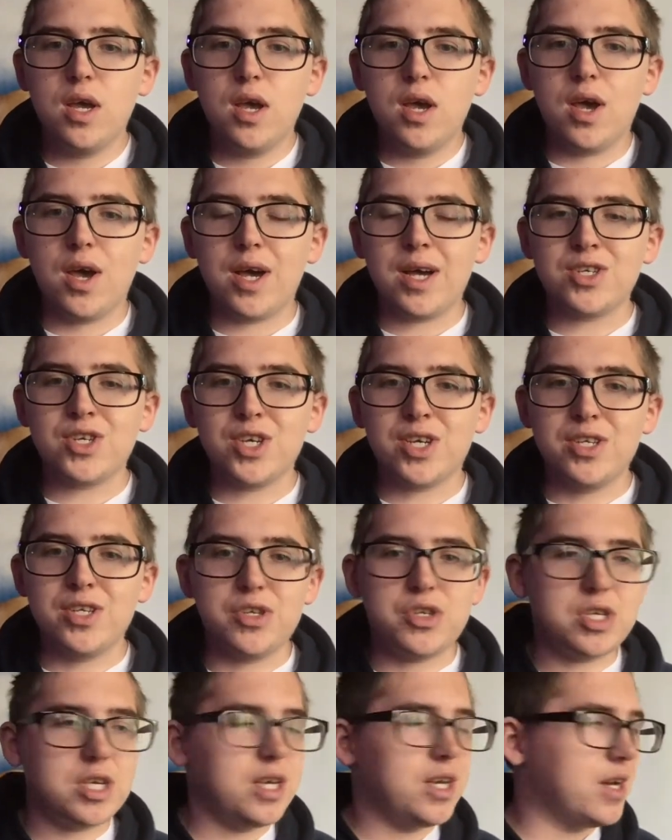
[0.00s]
As you can
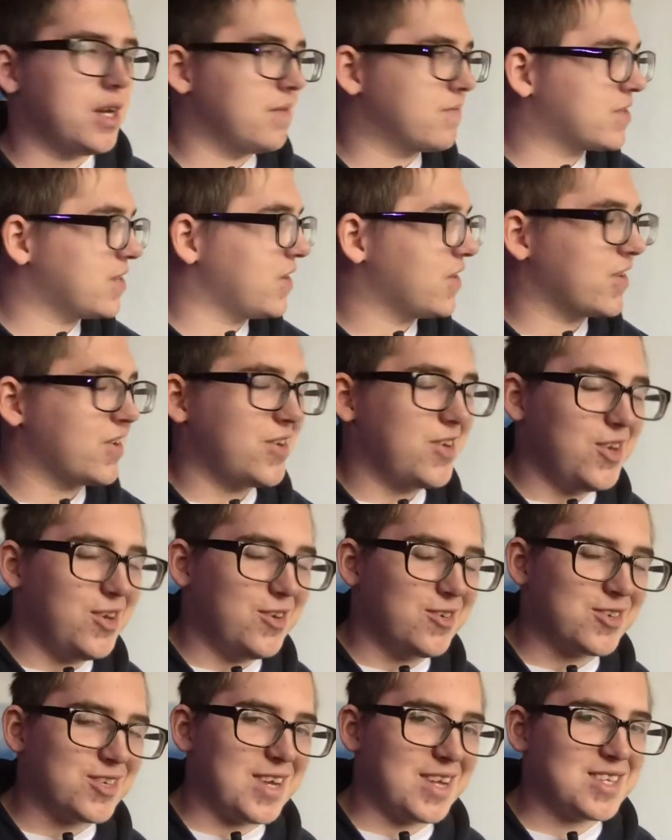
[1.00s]
see, I've done a
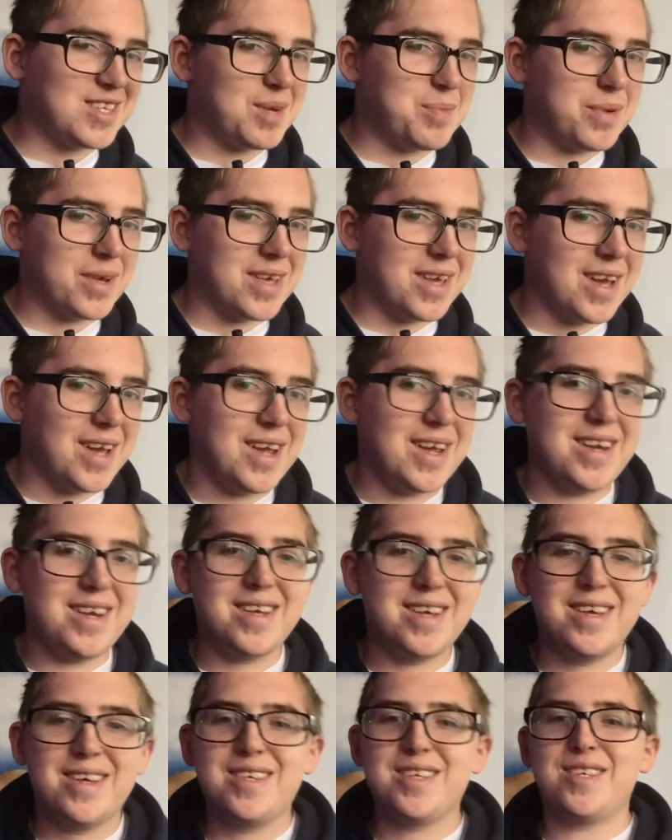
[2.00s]
new setup
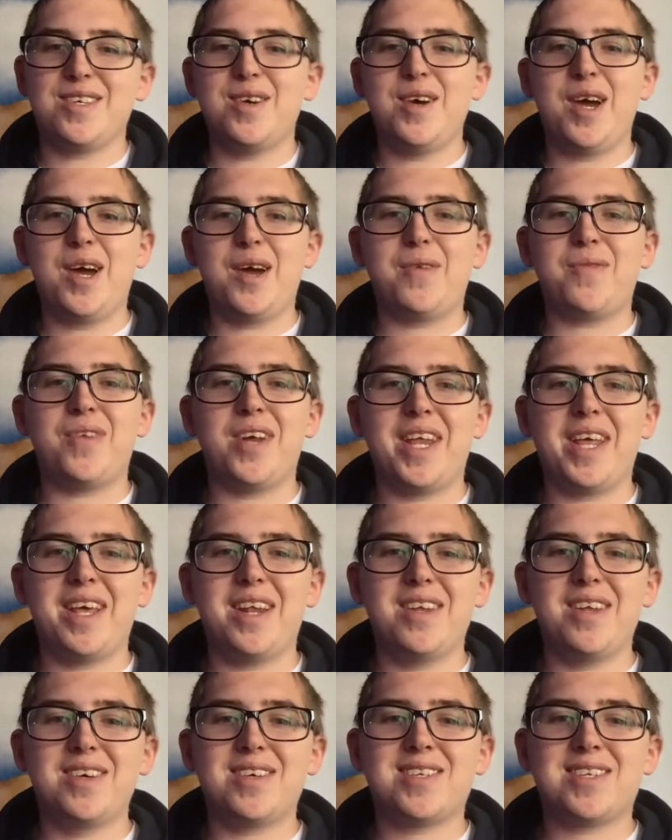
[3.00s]
again, so hopefully
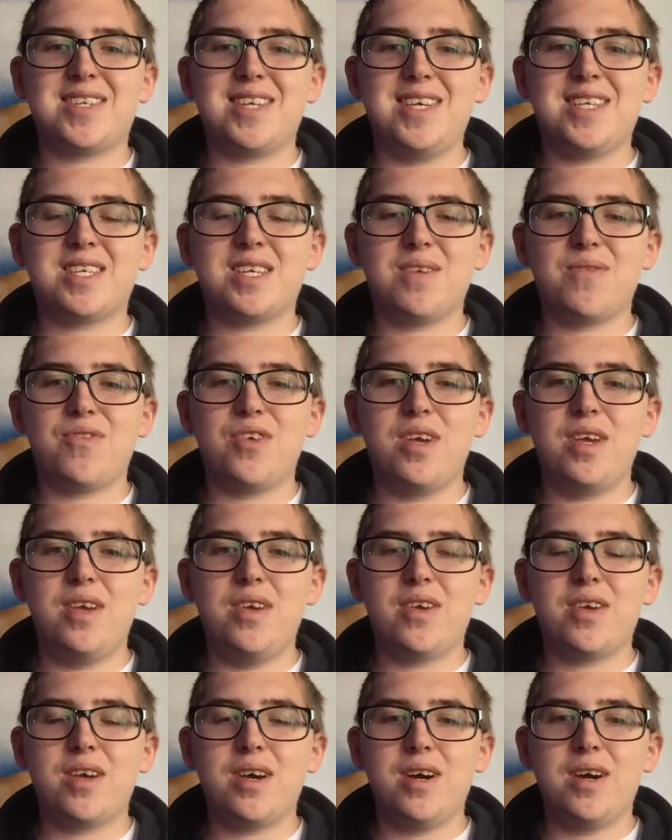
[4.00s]
it looks decent for
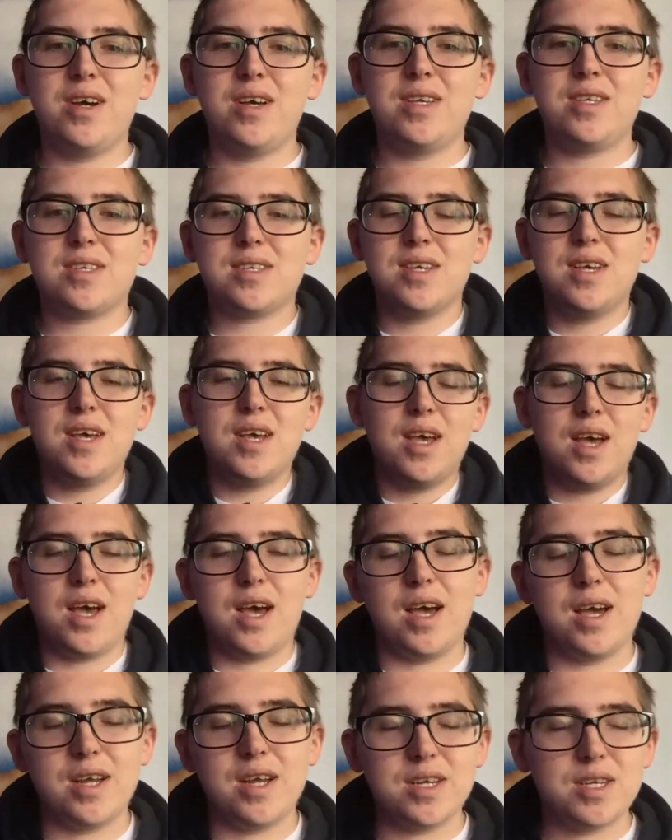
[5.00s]
you guys.
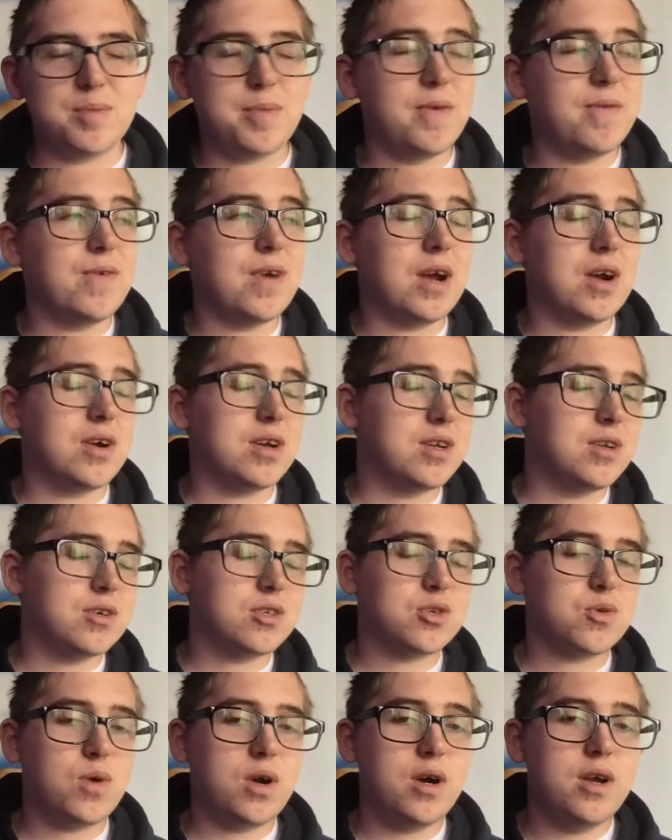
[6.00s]
And to be fair, it
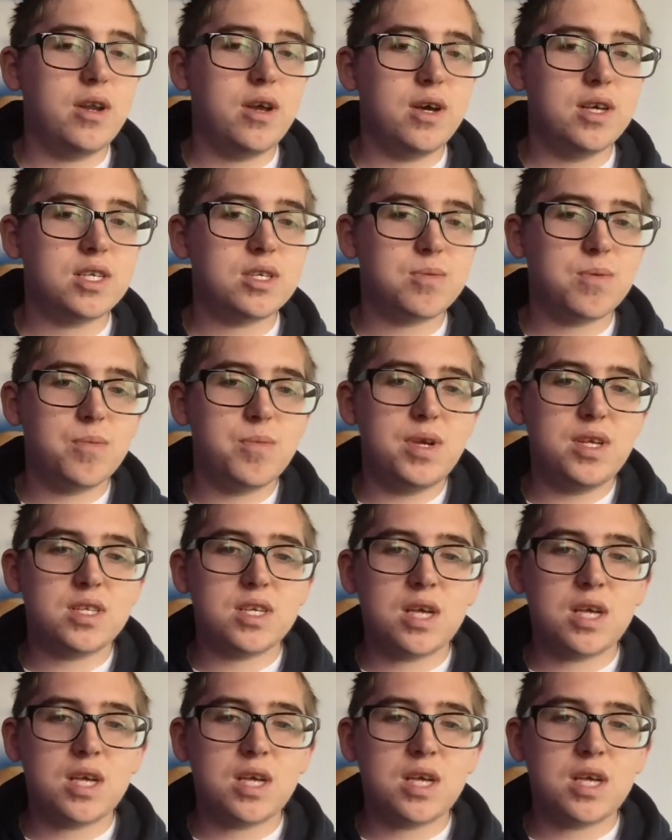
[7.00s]
looks quite nice for me to